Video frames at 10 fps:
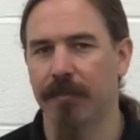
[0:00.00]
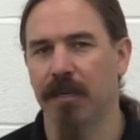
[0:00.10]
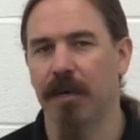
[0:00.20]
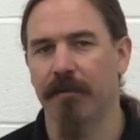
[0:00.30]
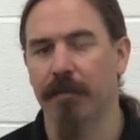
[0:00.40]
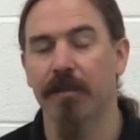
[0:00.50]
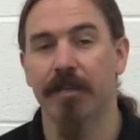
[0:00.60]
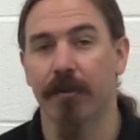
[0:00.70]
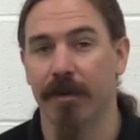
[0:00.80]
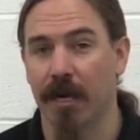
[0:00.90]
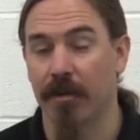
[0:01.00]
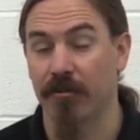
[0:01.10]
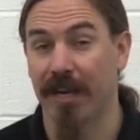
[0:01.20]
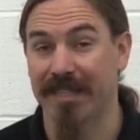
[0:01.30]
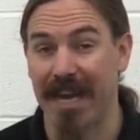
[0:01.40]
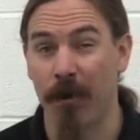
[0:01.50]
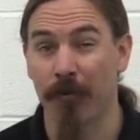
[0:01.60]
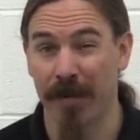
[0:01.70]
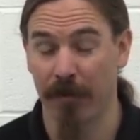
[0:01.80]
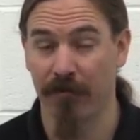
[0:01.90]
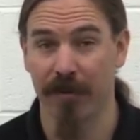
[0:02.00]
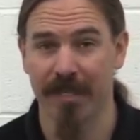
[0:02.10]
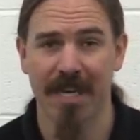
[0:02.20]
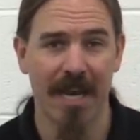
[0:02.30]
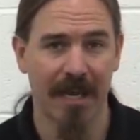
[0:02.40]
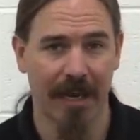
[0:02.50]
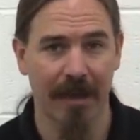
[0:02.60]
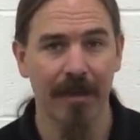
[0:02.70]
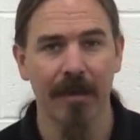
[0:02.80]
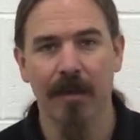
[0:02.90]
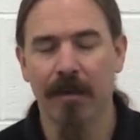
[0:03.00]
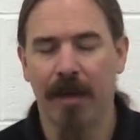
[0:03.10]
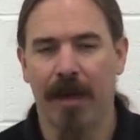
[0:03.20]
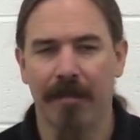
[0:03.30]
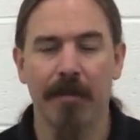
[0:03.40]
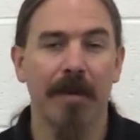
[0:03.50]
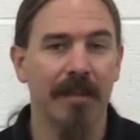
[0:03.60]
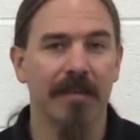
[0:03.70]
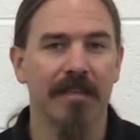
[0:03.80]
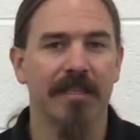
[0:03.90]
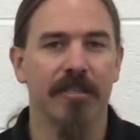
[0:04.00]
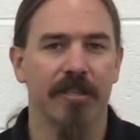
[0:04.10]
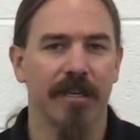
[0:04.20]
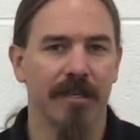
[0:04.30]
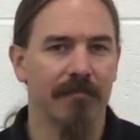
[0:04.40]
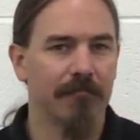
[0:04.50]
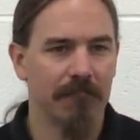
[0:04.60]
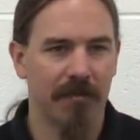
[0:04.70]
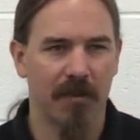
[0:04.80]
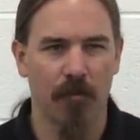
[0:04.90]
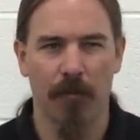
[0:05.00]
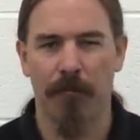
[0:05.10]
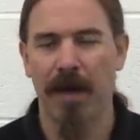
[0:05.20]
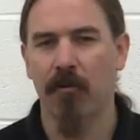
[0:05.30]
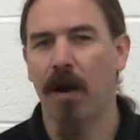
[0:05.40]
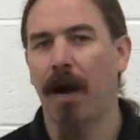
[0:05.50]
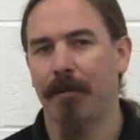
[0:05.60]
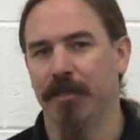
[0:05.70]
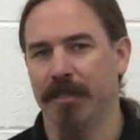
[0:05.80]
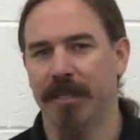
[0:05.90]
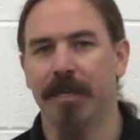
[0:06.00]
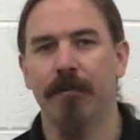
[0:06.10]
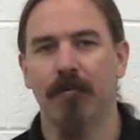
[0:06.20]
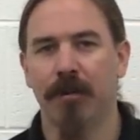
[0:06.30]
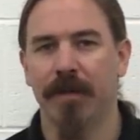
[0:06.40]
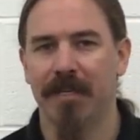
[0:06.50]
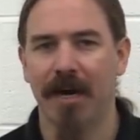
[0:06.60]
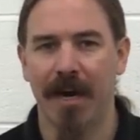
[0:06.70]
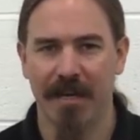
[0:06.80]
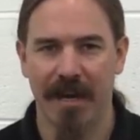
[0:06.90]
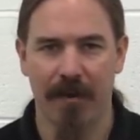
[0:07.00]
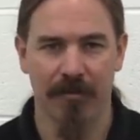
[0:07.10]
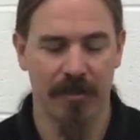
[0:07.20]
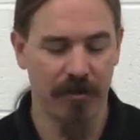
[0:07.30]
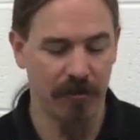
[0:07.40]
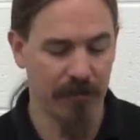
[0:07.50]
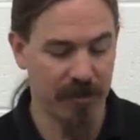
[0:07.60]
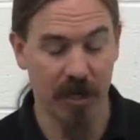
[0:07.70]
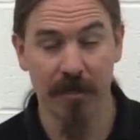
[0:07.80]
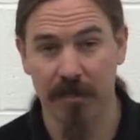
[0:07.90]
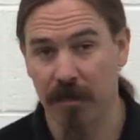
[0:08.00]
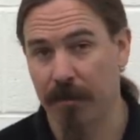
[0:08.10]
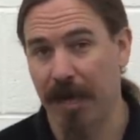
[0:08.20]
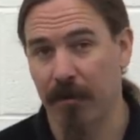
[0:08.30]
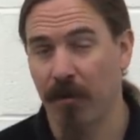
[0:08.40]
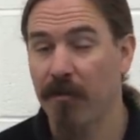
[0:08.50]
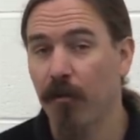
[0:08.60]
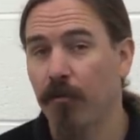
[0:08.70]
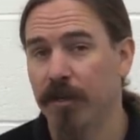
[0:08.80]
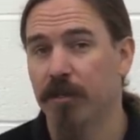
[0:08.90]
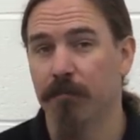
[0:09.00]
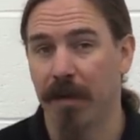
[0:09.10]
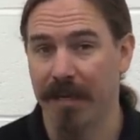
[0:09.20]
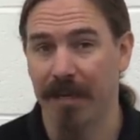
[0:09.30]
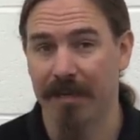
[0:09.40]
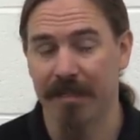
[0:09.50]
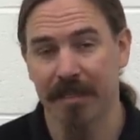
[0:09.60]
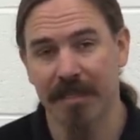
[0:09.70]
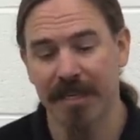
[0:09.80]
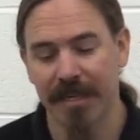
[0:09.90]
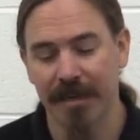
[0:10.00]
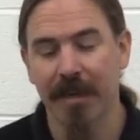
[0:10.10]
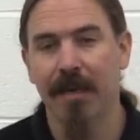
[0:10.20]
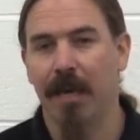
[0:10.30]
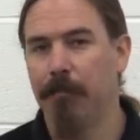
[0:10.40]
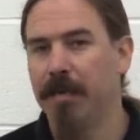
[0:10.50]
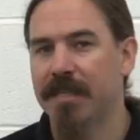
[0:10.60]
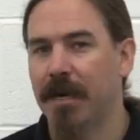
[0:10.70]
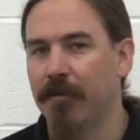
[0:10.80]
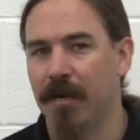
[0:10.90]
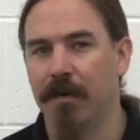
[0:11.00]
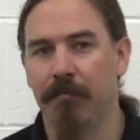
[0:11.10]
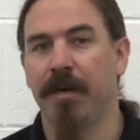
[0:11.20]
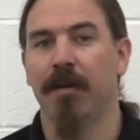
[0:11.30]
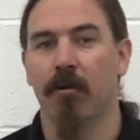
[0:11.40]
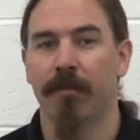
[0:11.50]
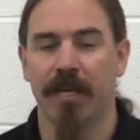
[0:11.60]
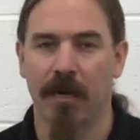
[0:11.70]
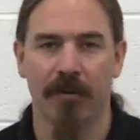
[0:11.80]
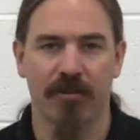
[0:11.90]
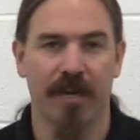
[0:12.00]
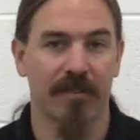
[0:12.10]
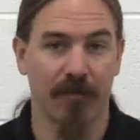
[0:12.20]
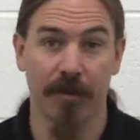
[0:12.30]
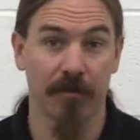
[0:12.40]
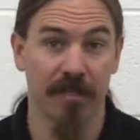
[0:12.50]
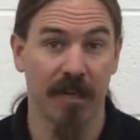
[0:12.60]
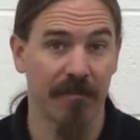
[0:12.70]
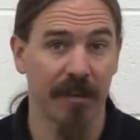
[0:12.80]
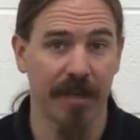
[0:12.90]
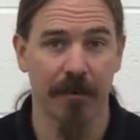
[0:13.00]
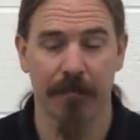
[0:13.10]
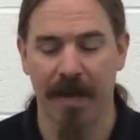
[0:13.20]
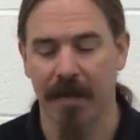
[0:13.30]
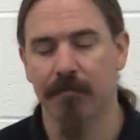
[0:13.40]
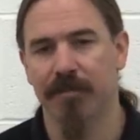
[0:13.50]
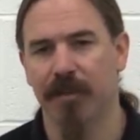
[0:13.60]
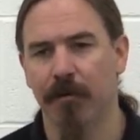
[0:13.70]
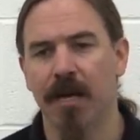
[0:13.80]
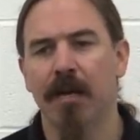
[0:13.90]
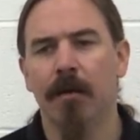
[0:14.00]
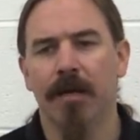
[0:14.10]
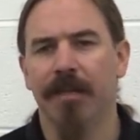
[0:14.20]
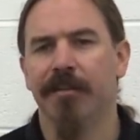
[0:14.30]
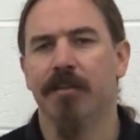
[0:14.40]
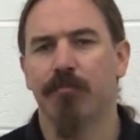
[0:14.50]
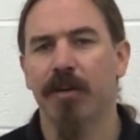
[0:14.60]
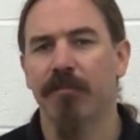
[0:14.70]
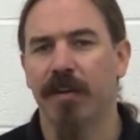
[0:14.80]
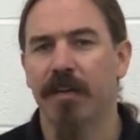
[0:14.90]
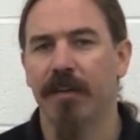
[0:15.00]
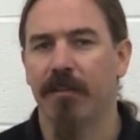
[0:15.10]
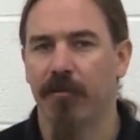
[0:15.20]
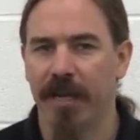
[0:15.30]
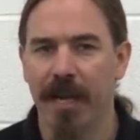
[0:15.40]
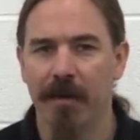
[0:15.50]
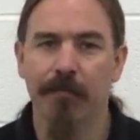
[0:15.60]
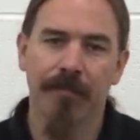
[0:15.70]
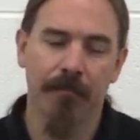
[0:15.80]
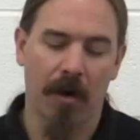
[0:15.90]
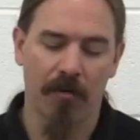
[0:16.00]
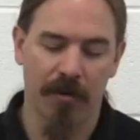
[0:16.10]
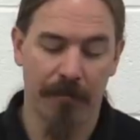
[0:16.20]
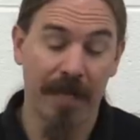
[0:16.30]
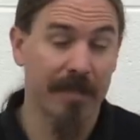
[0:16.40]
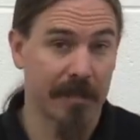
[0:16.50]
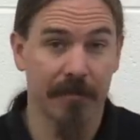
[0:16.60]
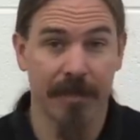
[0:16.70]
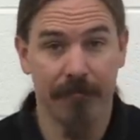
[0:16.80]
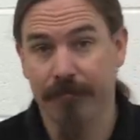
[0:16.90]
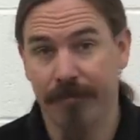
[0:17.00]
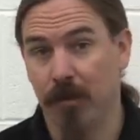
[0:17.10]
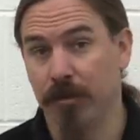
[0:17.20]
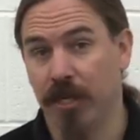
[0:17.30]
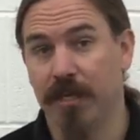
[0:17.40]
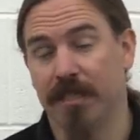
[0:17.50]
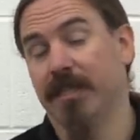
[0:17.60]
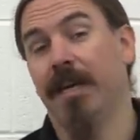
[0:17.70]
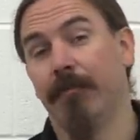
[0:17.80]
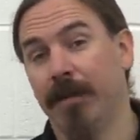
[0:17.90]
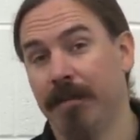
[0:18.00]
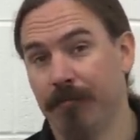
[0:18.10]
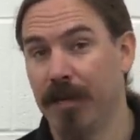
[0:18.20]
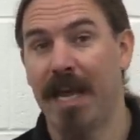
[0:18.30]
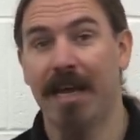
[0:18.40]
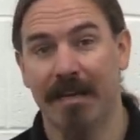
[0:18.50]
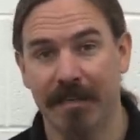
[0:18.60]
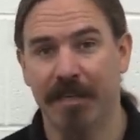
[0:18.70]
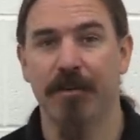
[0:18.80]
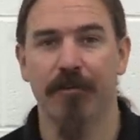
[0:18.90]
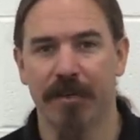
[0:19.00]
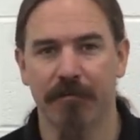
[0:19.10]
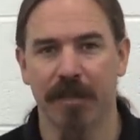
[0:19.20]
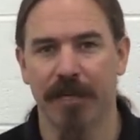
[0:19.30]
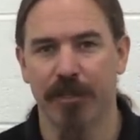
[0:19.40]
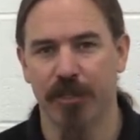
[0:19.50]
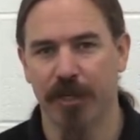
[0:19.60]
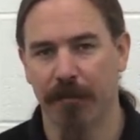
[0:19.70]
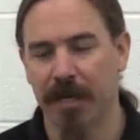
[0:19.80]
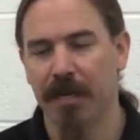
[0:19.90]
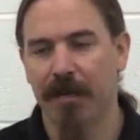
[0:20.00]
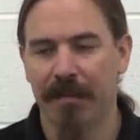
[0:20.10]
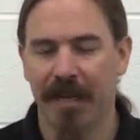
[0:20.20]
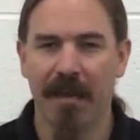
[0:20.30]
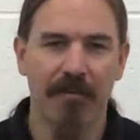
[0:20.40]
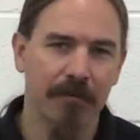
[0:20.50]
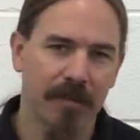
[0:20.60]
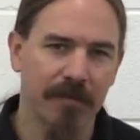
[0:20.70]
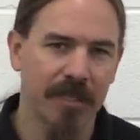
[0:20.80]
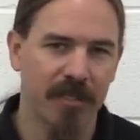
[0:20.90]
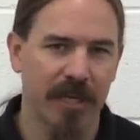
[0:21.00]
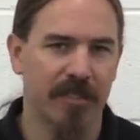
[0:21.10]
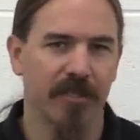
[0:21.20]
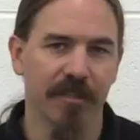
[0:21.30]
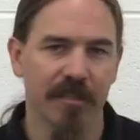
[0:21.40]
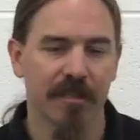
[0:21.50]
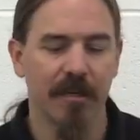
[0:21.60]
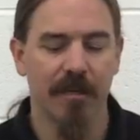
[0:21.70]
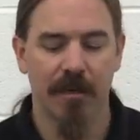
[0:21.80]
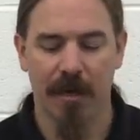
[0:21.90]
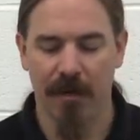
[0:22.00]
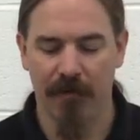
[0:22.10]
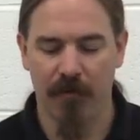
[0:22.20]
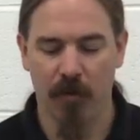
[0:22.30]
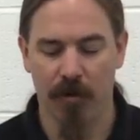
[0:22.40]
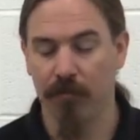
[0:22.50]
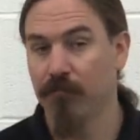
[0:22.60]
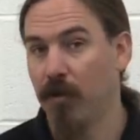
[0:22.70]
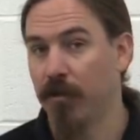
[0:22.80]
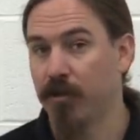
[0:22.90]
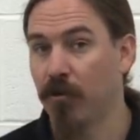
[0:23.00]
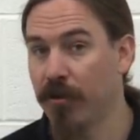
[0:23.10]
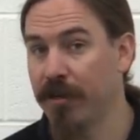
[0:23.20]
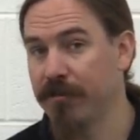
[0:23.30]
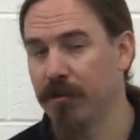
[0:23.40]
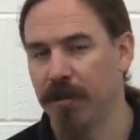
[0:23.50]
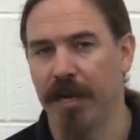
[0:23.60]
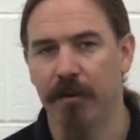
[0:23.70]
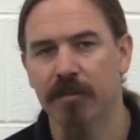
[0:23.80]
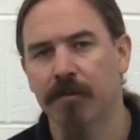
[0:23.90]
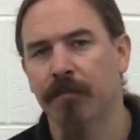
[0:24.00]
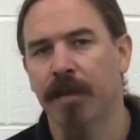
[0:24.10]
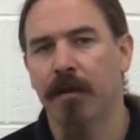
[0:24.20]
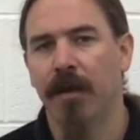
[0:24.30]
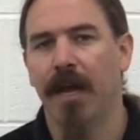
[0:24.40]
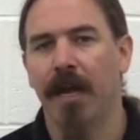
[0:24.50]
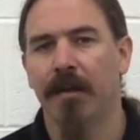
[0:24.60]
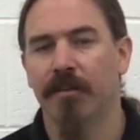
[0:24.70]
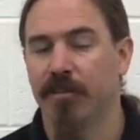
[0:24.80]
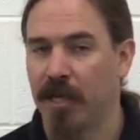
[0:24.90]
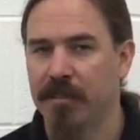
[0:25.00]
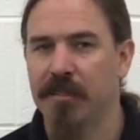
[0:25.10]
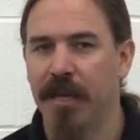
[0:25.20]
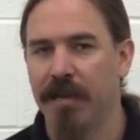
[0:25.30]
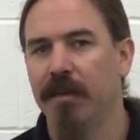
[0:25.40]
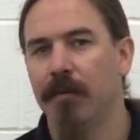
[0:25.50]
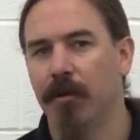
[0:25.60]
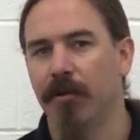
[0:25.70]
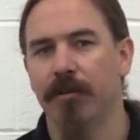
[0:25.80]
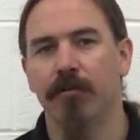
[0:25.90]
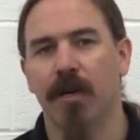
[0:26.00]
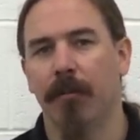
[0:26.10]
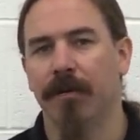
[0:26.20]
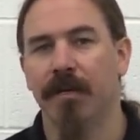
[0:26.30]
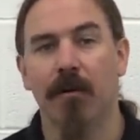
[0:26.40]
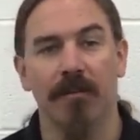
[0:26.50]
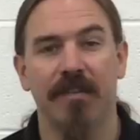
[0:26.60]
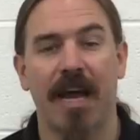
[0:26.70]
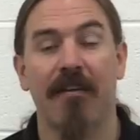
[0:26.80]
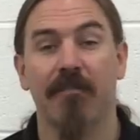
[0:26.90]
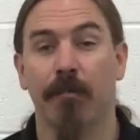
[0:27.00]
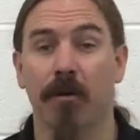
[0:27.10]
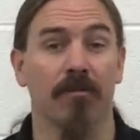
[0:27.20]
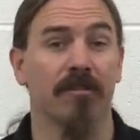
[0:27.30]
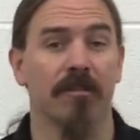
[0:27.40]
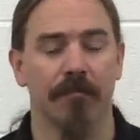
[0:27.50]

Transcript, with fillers: to be a lot of military contracts out there for the taking. And they made the decision that there were better options. They didn't want to be tied down to the Johnson automatic rifle, which might not succeed, and out on big army contracts for other stuff that they could make. So in the spring of nineteen thirty-eight, Marlin basically told Johnson, hey, we, we can't continue this relationship. They gave him some suggestions uh, for alternative suppliers, and Johnson ended up going to a company called Taft-Peirce,